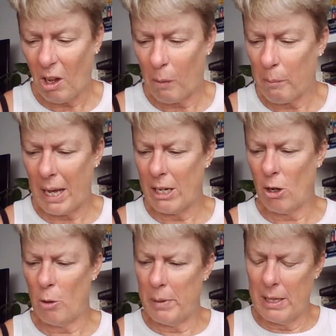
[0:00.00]
may
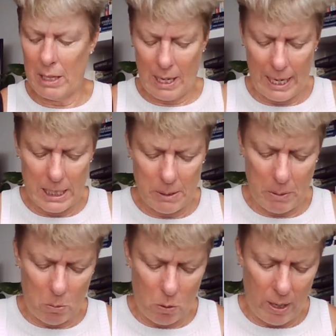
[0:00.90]
not be the case,
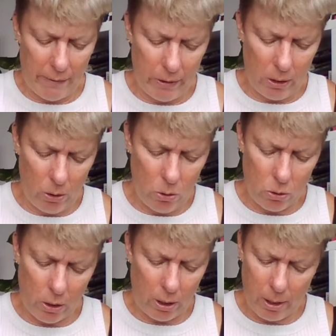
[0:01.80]
but we'll have a
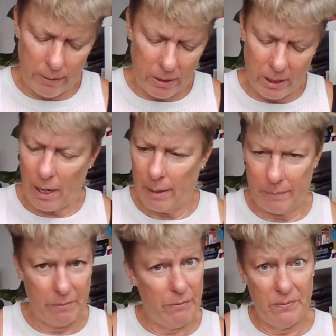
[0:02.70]
look. I, I'm
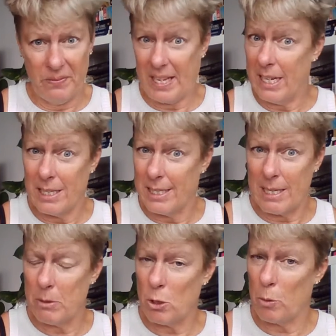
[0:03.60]
getting
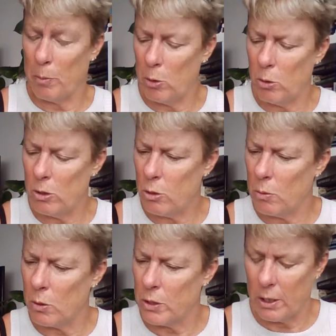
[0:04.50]
some sort of pull
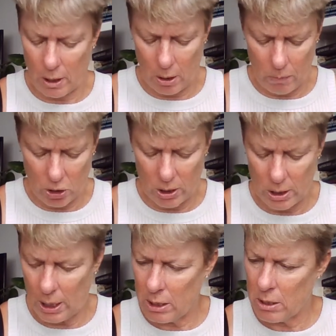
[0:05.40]
towards it though, which
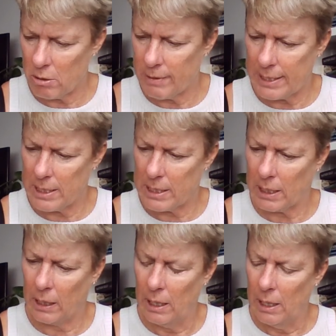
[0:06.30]
is
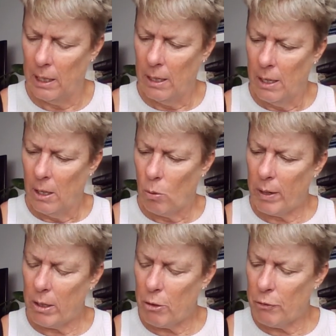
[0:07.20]
interesting.
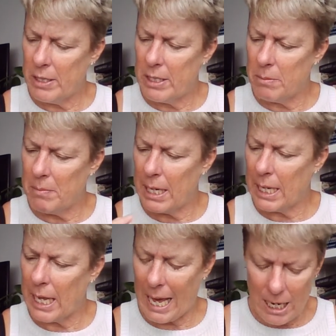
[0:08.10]
Wonder if his
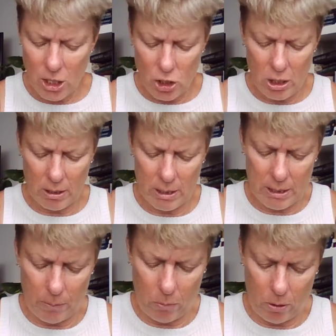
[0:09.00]
medication is
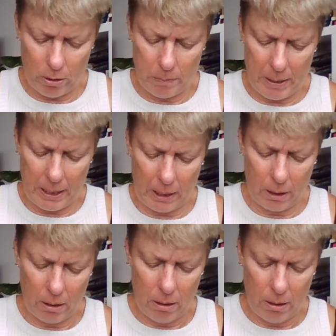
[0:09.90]
somewhat being